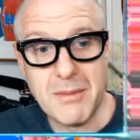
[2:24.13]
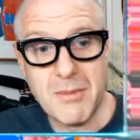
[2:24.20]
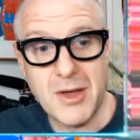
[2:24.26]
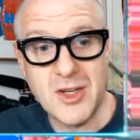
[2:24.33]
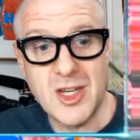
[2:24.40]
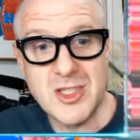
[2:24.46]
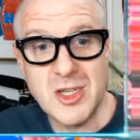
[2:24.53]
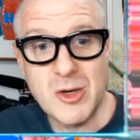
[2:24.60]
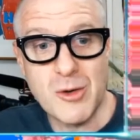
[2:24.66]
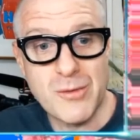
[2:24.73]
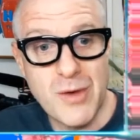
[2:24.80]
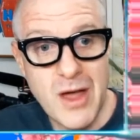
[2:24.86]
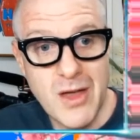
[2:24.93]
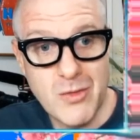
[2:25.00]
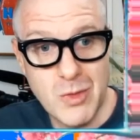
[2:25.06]
by
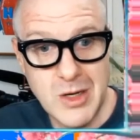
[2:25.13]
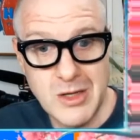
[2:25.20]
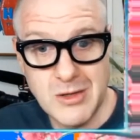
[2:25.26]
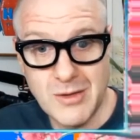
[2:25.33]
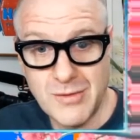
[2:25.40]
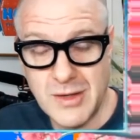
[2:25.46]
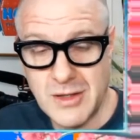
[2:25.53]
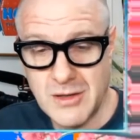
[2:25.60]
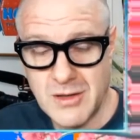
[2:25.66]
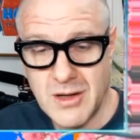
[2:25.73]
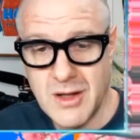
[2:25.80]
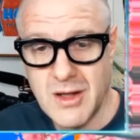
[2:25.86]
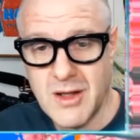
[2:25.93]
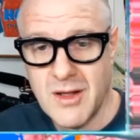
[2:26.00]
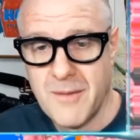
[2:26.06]
1905, when it defeated
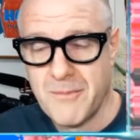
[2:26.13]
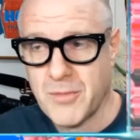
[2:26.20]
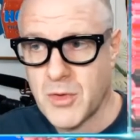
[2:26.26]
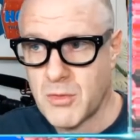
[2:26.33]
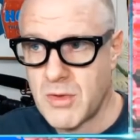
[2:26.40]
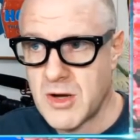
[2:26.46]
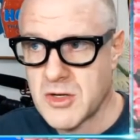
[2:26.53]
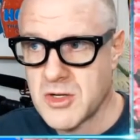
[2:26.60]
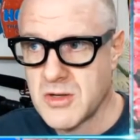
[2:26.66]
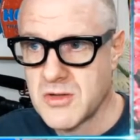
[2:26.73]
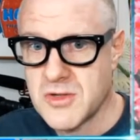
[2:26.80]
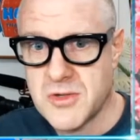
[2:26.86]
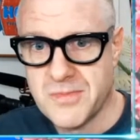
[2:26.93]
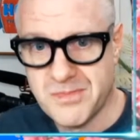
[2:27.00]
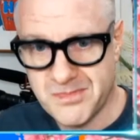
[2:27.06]
the
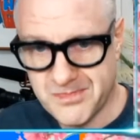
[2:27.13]
Russians,